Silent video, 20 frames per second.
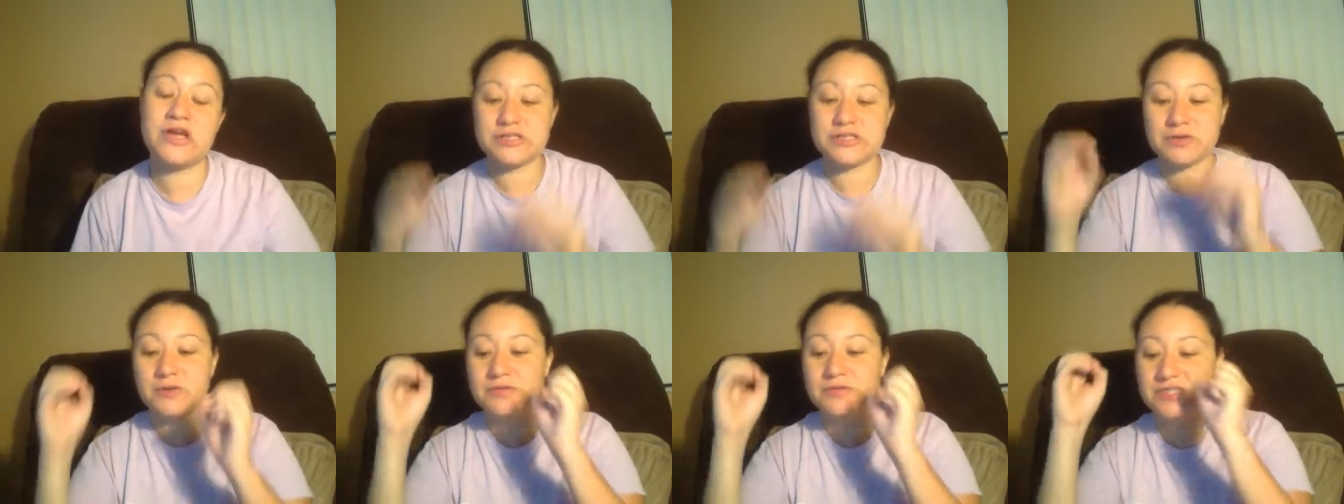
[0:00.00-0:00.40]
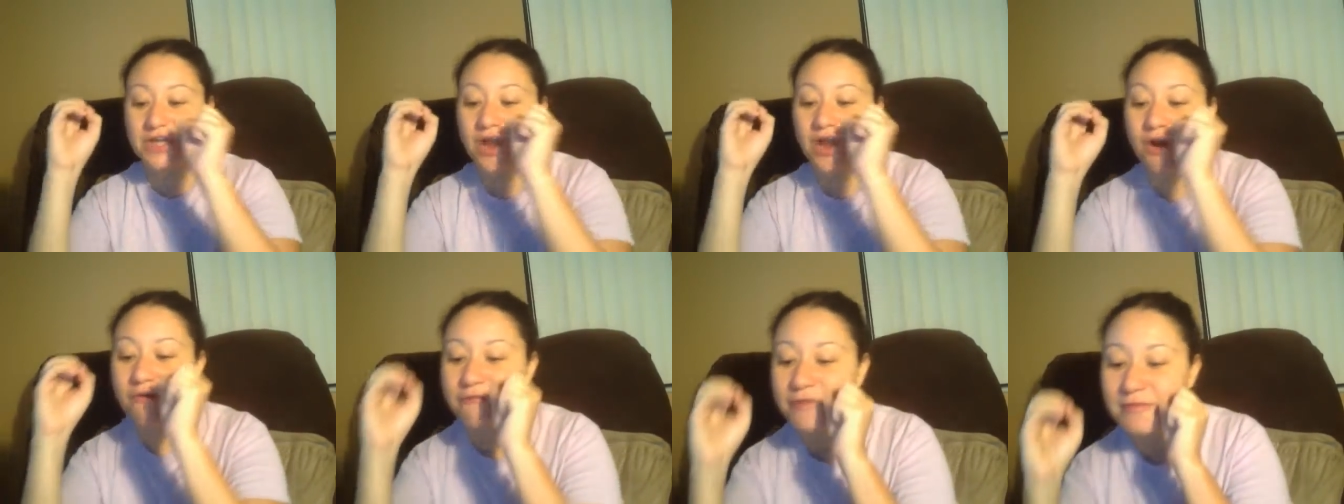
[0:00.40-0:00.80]
So to
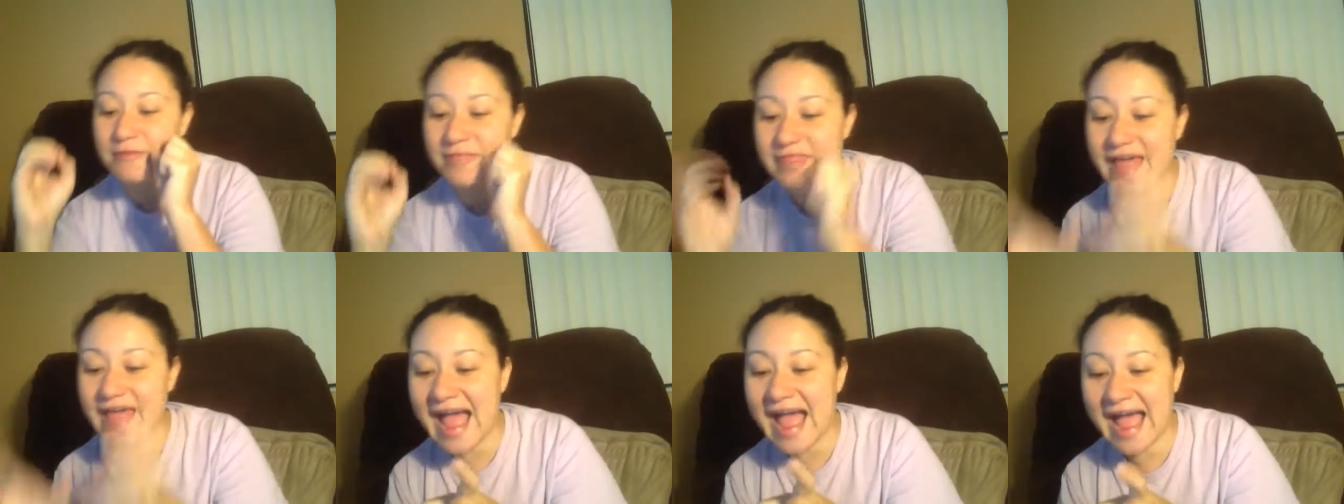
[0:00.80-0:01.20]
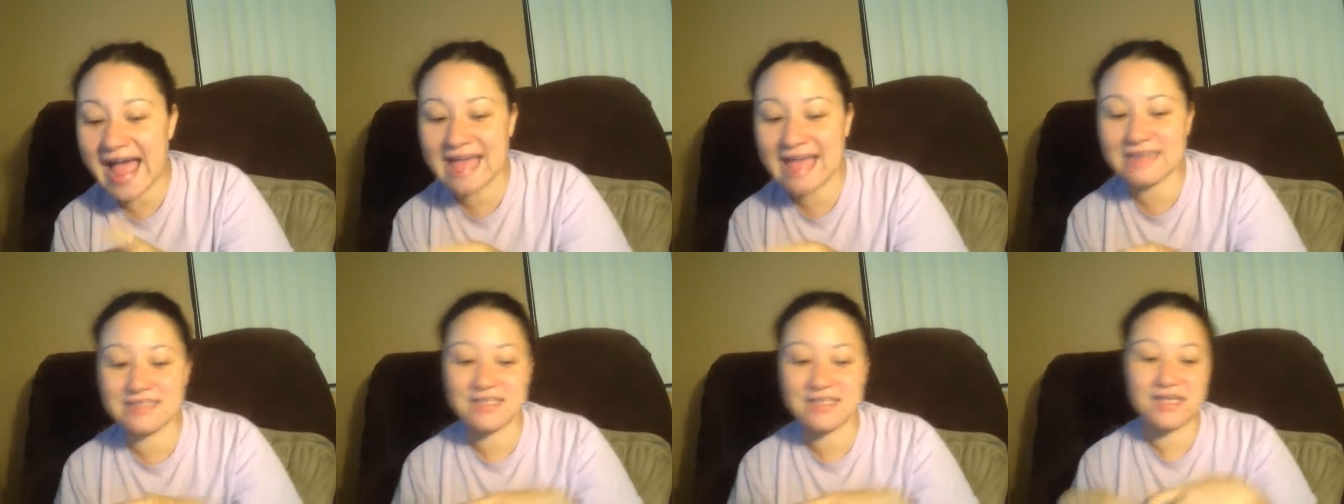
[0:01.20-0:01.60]
go from
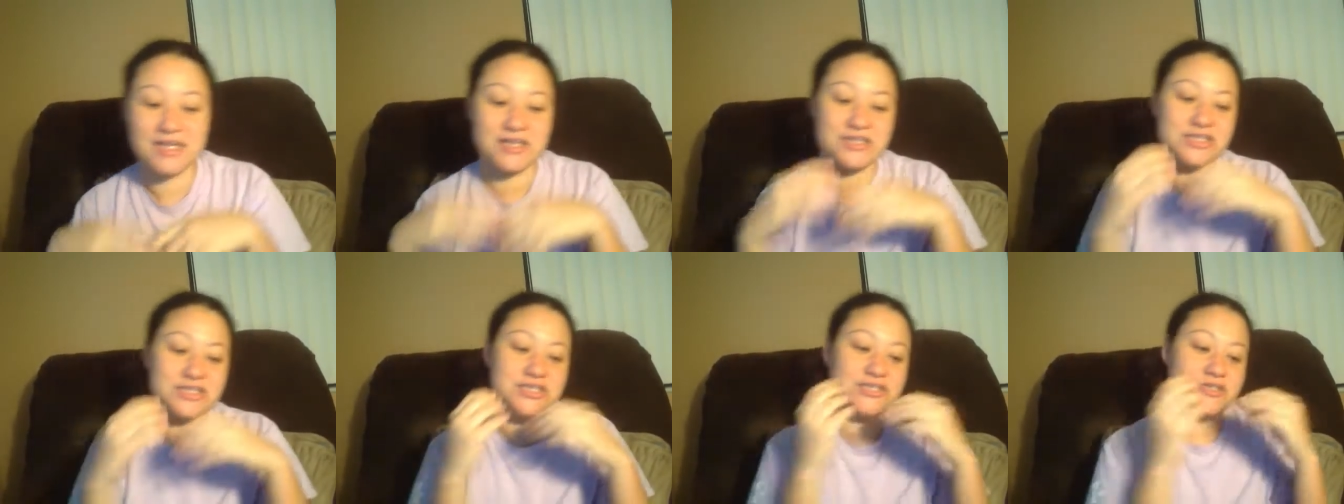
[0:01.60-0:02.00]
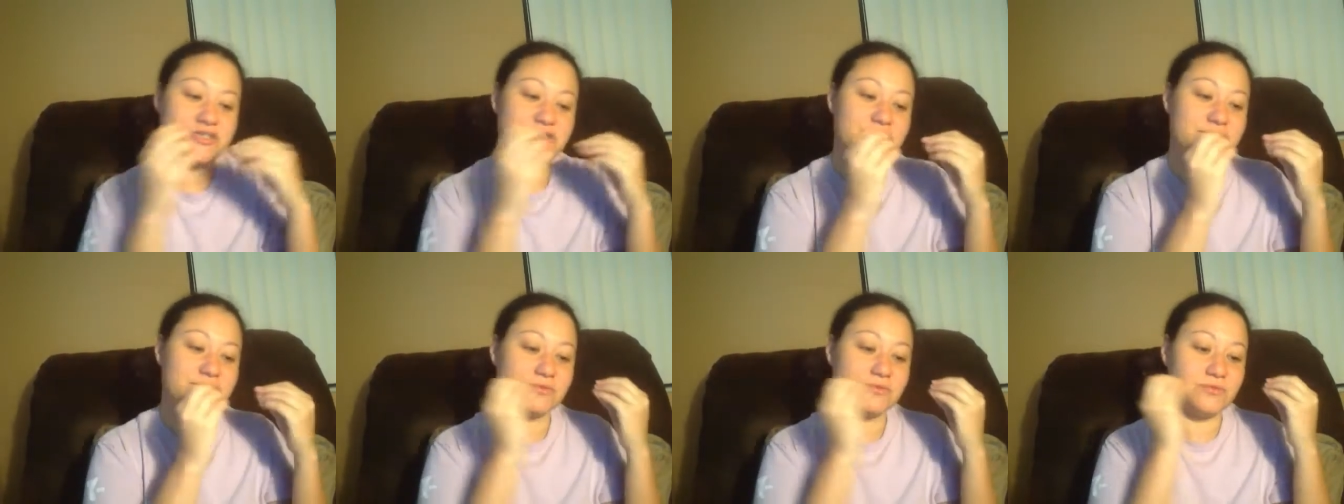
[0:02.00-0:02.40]
that
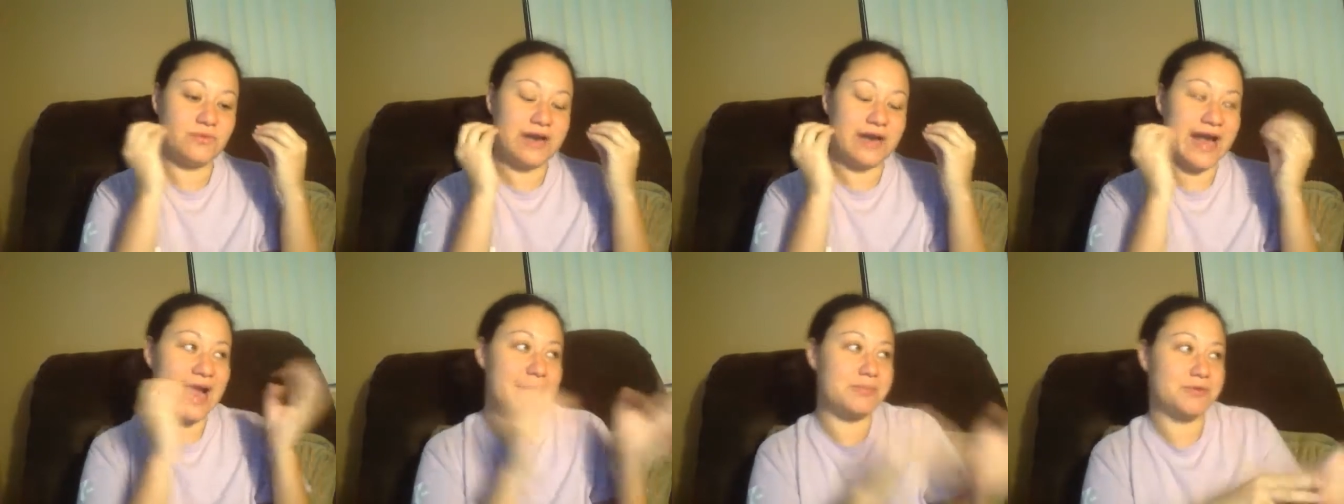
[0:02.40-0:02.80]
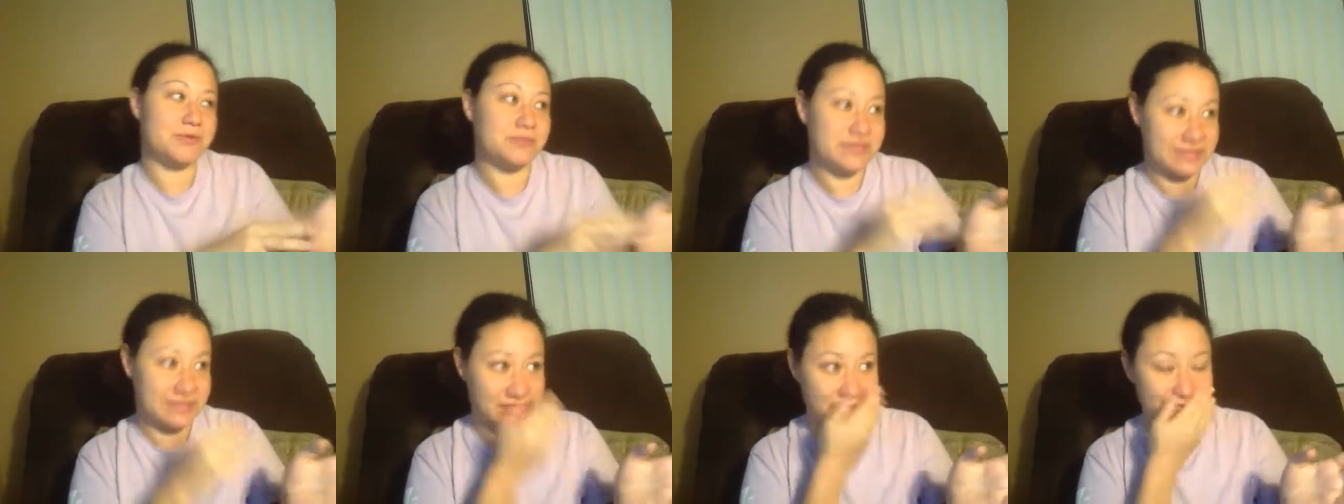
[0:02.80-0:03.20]
to what happened
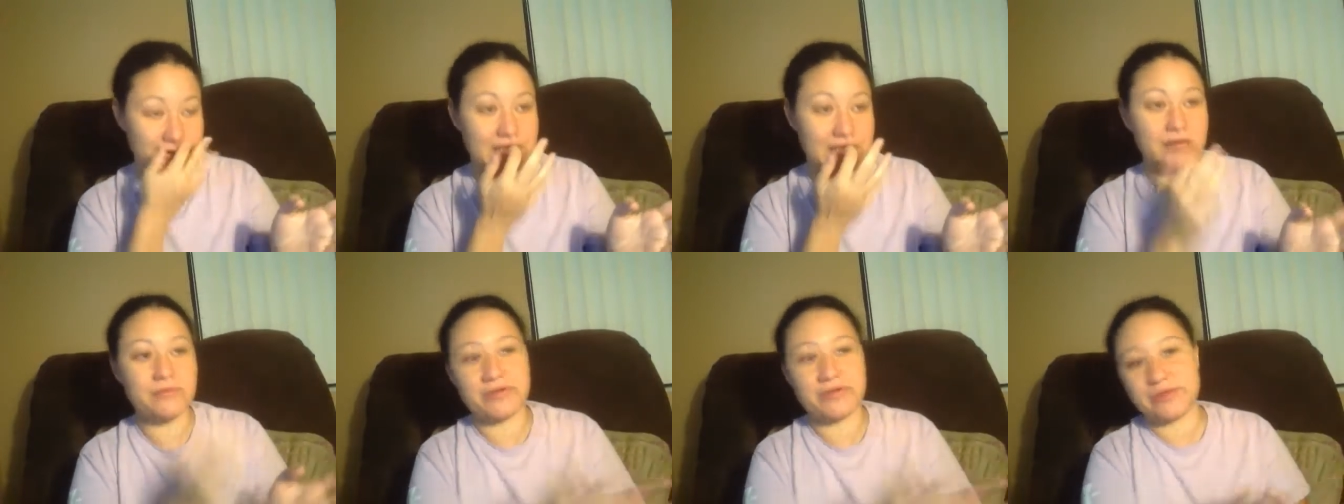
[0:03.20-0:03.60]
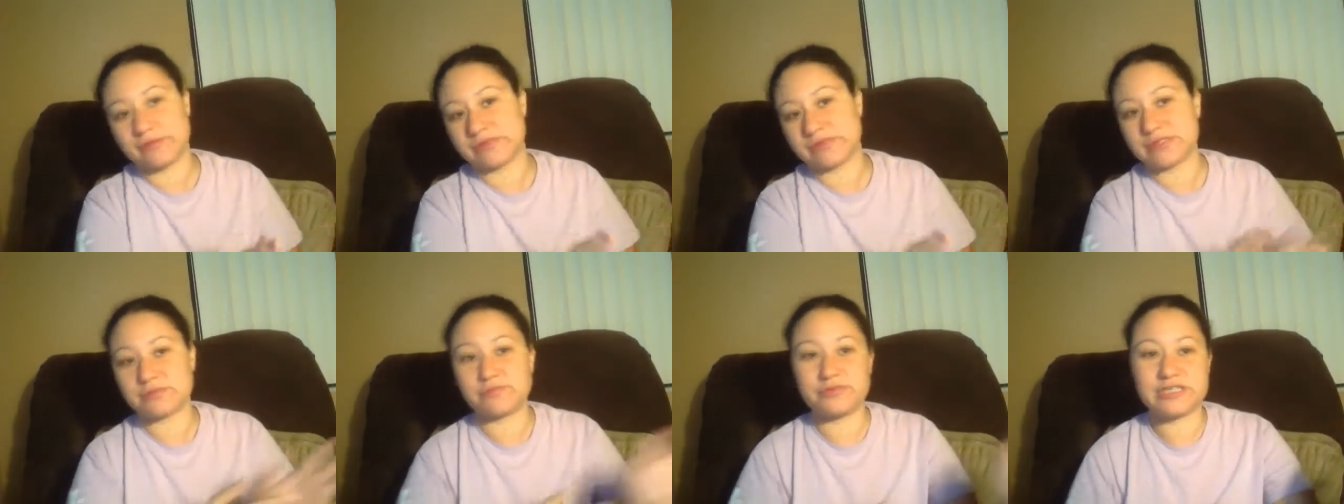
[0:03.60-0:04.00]
with Cinderella, where there
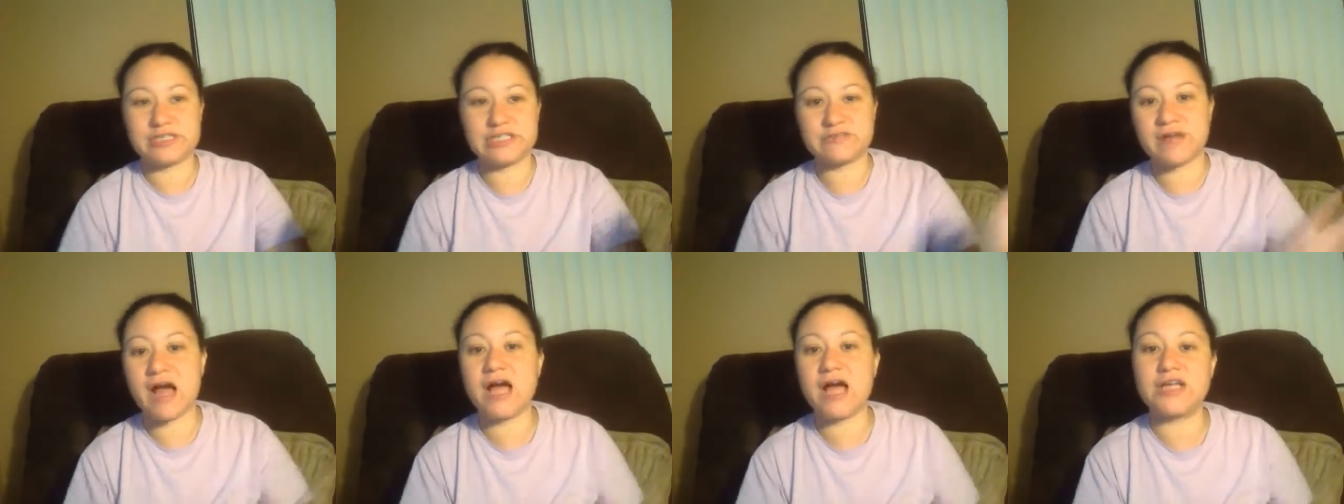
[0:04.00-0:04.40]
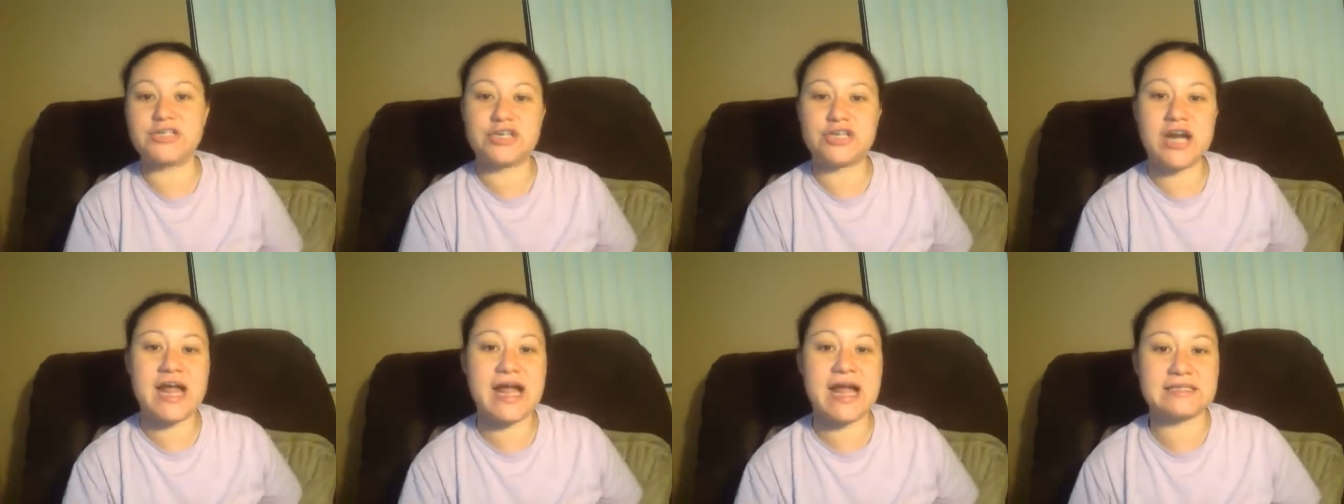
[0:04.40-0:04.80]
was the breach of
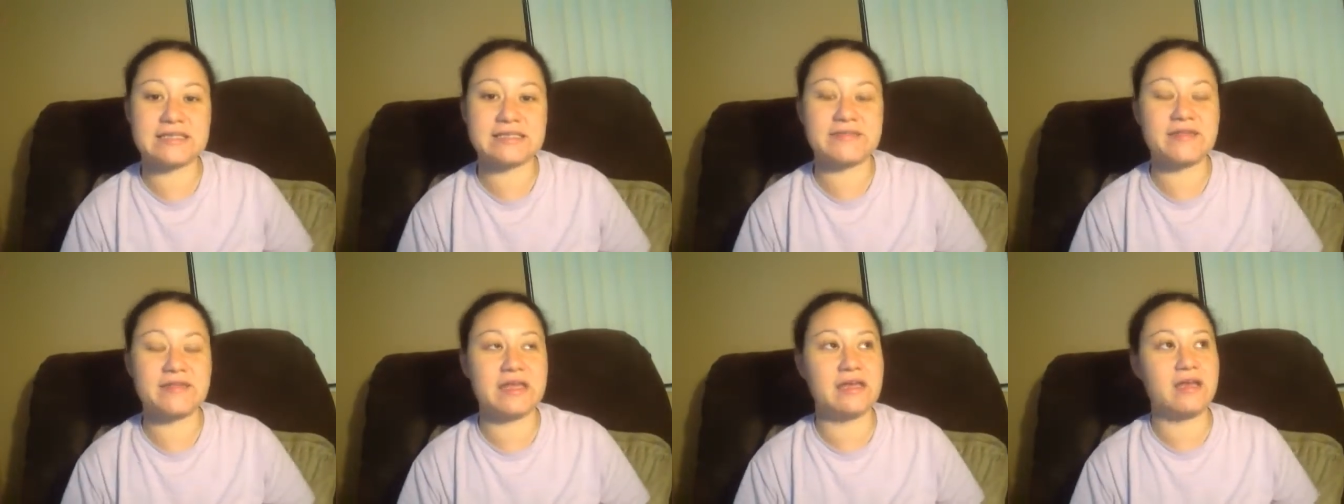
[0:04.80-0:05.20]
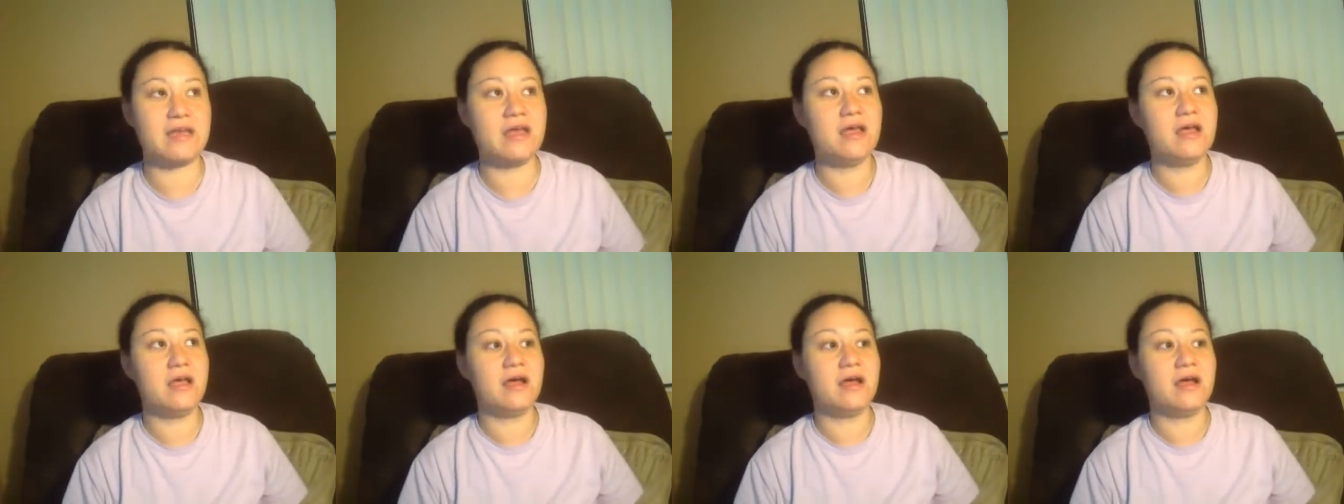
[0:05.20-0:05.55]
contract and then